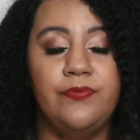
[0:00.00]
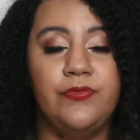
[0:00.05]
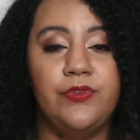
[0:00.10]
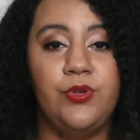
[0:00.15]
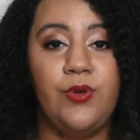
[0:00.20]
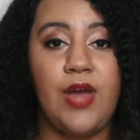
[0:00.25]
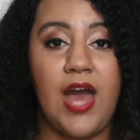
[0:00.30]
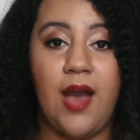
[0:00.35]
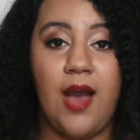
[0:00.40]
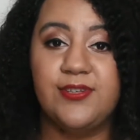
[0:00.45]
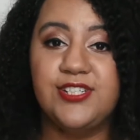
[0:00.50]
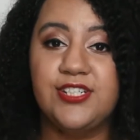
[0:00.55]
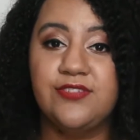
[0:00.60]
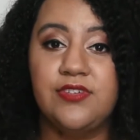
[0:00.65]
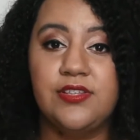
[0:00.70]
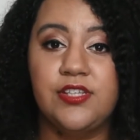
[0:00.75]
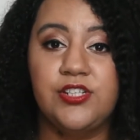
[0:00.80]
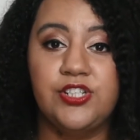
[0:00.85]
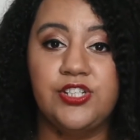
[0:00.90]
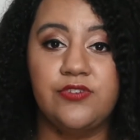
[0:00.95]
you have to
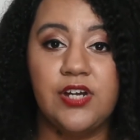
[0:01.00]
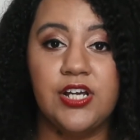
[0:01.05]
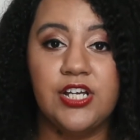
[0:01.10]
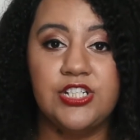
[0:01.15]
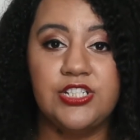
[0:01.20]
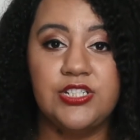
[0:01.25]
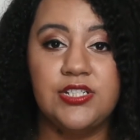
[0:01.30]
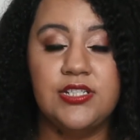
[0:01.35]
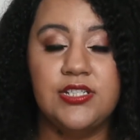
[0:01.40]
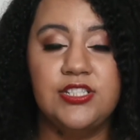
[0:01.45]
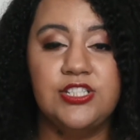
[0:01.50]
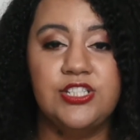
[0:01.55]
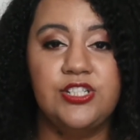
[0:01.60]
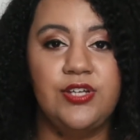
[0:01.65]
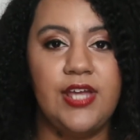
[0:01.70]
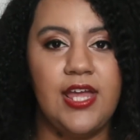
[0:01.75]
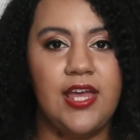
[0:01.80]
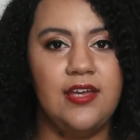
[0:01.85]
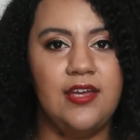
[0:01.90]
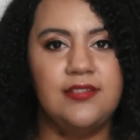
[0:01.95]
read the directions. You
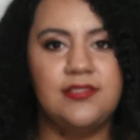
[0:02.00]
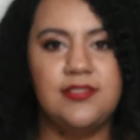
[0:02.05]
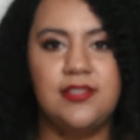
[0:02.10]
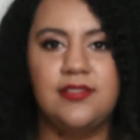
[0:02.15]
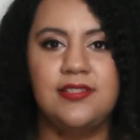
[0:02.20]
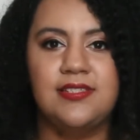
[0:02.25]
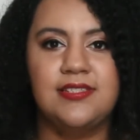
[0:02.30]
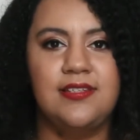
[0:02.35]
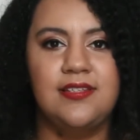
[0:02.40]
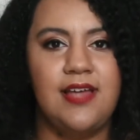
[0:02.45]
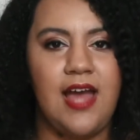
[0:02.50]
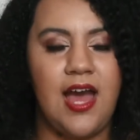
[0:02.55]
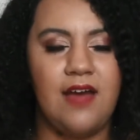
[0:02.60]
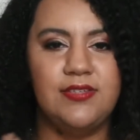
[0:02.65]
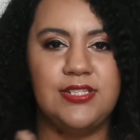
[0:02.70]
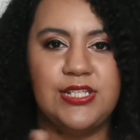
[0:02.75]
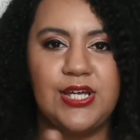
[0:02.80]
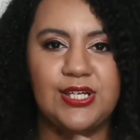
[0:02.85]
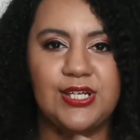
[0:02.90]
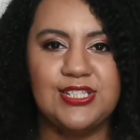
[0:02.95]
can't just have
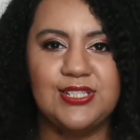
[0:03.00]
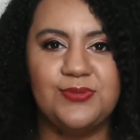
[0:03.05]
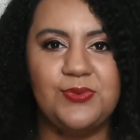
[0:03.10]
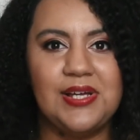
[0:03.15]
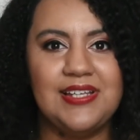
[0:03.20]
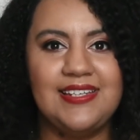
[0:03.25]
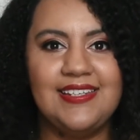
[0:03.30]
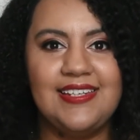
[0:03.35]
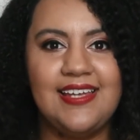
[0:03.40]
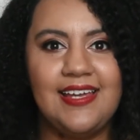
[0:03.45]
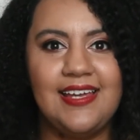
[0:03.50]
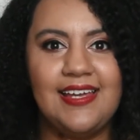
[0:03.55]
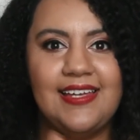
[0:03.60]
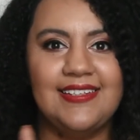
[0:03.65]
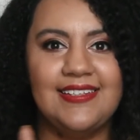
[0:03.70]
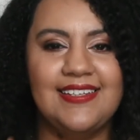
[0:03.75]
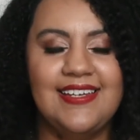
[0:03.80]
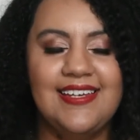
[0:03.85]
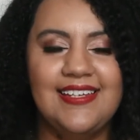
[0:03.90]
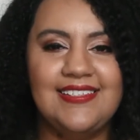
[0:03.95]
sex one day
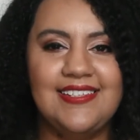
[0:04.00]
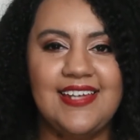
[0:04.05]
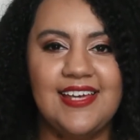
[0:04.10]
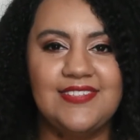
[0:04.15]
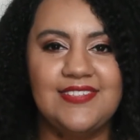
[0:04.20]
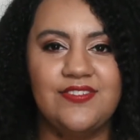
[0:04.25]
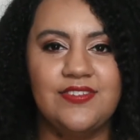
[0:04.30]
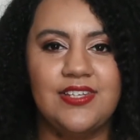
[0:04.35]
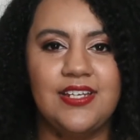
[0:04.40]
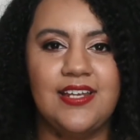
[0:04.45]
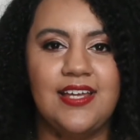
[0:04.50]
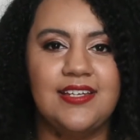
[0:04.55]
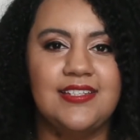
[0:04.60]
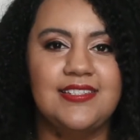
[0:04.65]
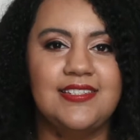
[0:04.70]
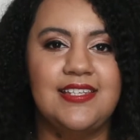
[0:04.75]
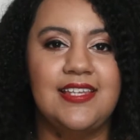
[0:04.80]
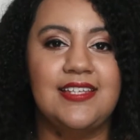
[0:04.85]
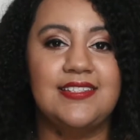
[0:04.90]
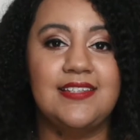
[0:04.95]
and test for the next
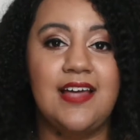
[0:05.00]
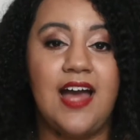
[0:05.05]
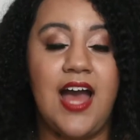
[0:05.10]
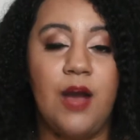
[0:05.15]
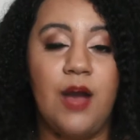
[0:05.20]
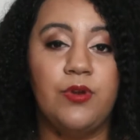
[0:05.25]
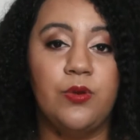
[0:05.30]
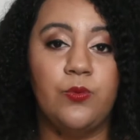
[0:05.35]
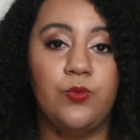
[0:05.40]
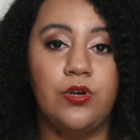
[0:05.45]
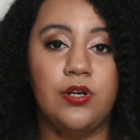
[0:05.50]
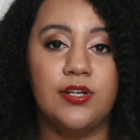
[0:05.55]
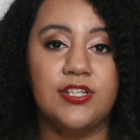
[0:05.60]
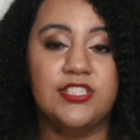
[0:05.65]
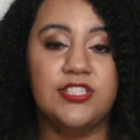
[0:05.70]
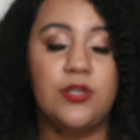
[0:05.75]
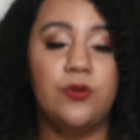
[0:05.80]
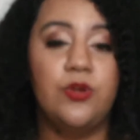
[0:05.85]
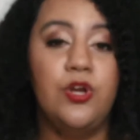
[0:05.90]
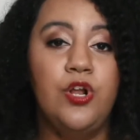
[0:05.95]
day. That's not how it
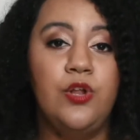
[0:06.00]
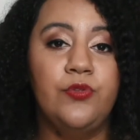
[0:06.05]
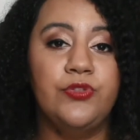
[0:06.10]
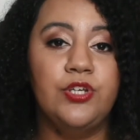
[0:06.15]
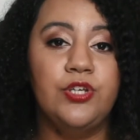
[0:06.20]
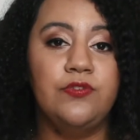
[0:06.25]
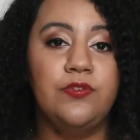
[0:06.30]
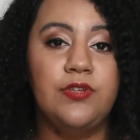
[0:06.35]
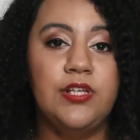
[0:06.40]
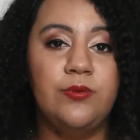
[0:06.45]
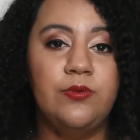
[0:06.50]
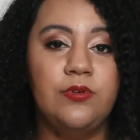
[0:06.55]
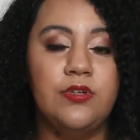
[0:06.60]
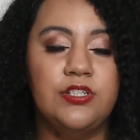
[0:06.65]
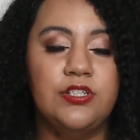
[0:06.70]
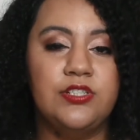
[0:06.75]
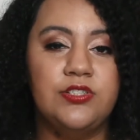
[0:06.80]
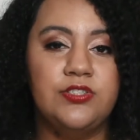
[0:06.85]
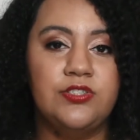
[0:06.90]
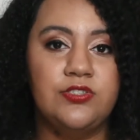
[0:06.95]
works. So you really want
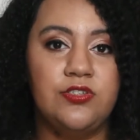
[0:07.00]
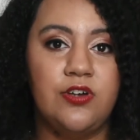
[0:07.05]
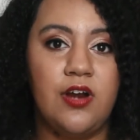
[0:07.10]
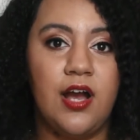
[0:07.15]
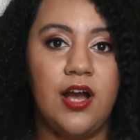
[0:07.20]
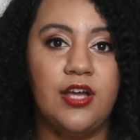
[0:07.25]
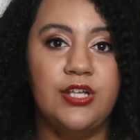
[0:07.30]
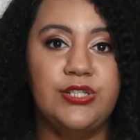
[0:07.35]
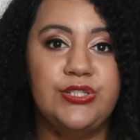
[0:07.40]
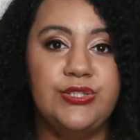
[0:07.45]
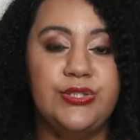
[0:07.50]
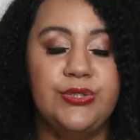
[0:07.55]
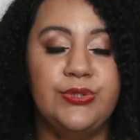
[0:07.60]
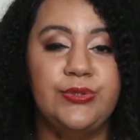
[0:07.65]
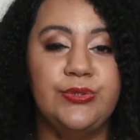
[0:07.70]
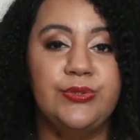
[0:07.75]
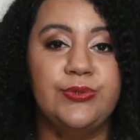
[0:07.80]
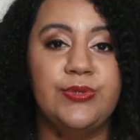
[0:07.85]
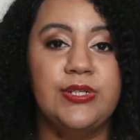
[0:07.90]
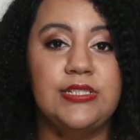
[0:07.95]
to try
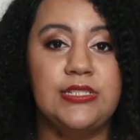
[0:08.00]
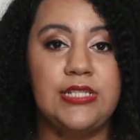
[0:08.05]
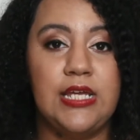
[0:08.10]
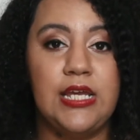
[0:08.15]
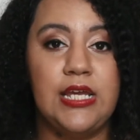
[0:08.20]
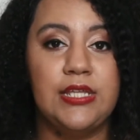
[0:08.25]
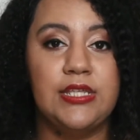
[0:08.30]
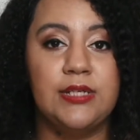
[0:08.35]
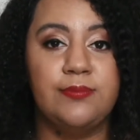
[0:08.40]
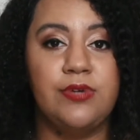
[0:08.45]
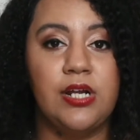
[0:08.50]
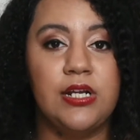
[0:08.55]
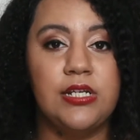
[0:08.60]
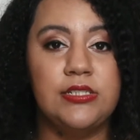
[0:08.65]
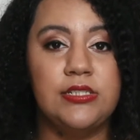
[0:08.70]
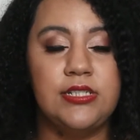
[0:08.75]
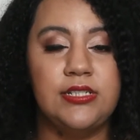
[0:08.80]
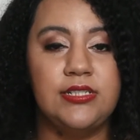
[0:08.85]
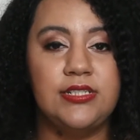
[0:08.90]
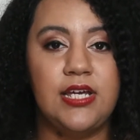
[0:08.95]
to take the
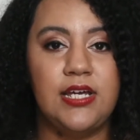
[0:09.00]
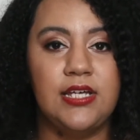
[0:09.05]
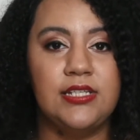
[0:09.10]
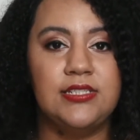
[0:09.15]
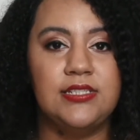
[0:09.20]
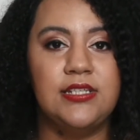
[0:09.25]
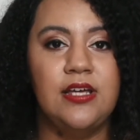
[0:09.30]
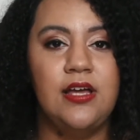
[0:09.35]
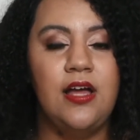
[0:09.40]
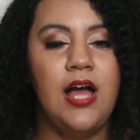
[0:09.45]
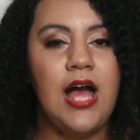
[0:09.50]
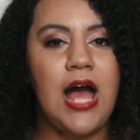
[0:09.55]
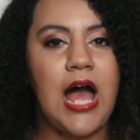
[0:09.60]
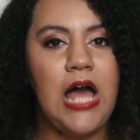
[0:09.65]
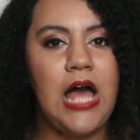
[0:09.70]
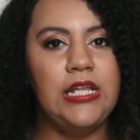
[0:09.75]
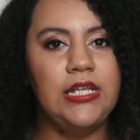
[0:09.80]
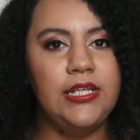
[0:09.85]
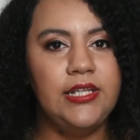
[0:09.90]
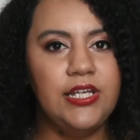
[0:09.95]
pregnancy test
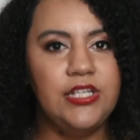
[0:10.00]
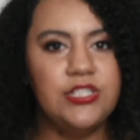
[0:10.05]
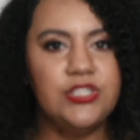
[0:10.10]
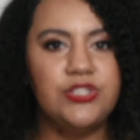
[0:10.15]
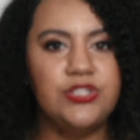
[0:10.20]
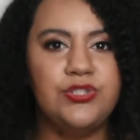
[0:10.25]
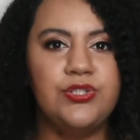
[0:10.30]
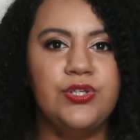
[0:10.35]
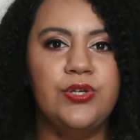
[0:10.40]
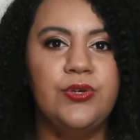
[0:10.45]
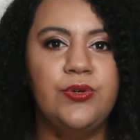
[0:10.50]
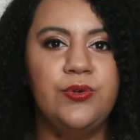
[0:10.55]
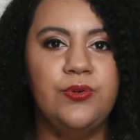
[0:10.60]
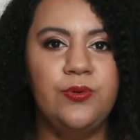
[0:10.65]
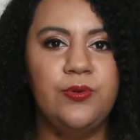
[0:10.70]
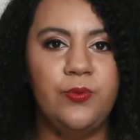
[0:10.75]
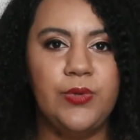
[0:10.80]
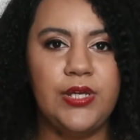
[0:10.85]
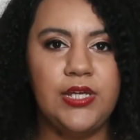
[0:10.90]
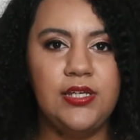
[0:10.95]
at least
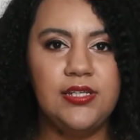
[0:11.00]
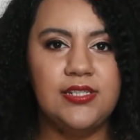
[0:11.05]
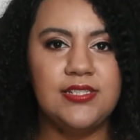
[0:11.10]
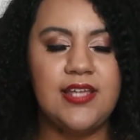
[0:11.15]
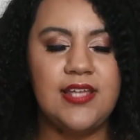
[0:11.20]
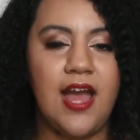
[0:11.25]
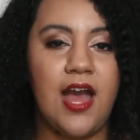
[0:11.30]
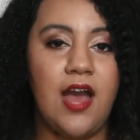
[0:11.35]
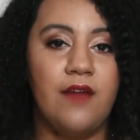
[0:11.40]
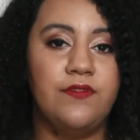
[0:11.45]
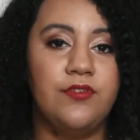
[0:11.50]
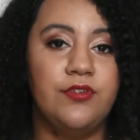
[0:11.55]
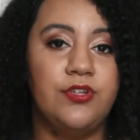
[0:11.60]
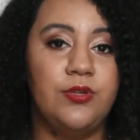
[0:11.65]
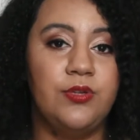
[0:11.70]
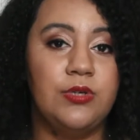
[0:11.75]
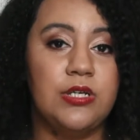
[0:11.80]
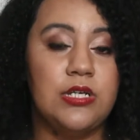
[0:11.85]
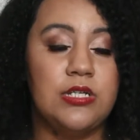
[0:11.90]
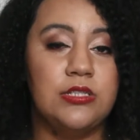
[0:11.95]
2 weeks after
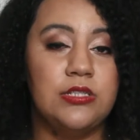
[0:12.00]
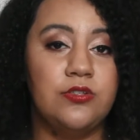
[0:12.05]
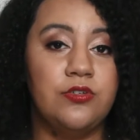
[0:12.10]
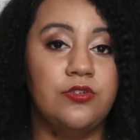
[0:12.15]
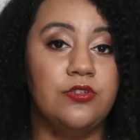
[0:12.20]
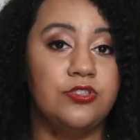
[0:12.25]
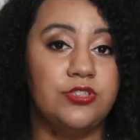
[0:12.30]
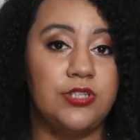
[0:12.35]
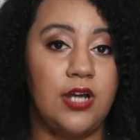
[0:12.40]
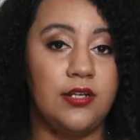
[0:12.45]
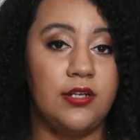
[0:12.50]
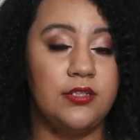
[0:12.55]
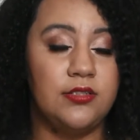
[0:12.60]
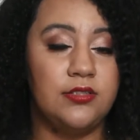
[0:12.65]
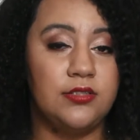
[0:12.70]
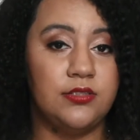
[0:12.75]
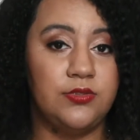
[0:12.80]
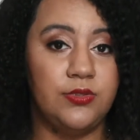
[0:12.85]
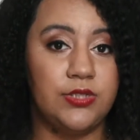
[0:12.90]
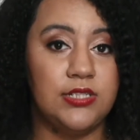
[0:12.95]
you can, or try
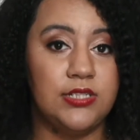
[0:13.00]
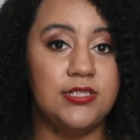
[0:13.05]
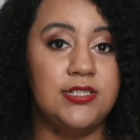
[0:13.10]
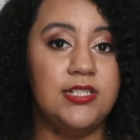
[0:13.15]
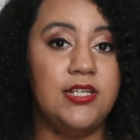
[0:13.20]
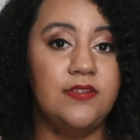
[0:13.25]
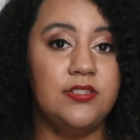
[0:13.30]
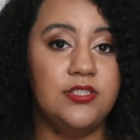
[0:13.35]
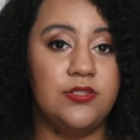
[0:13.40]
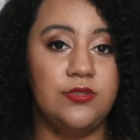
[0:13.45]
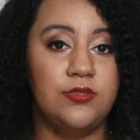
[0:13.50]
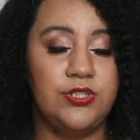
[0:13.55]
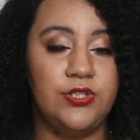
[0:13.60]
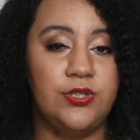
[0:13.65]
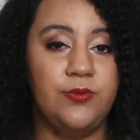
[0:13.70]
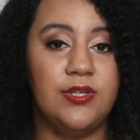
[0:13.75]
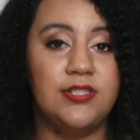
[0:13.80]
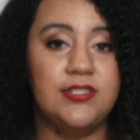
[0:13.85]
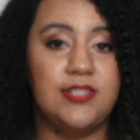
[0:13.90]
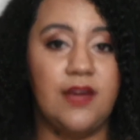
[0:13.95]
to conceive. So
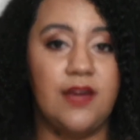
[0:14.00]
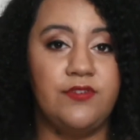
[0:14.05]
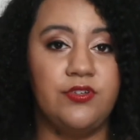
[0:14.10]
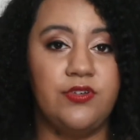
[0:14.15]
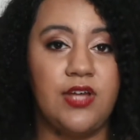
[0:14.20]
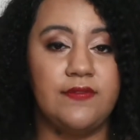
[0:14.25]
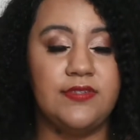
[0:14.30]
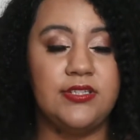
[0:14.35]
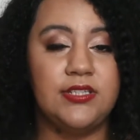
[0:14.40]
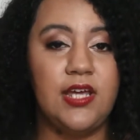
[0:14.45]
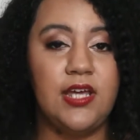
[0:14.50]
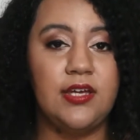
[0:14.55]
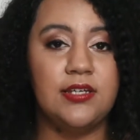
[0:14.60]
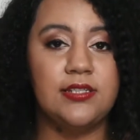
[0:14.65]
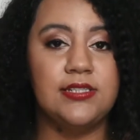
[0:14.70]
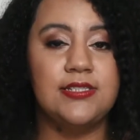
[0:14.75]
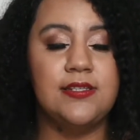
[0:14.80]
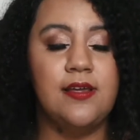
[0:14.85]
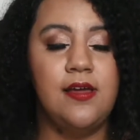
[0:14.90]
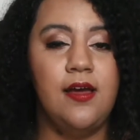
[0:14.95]
2 weeks after you have sex.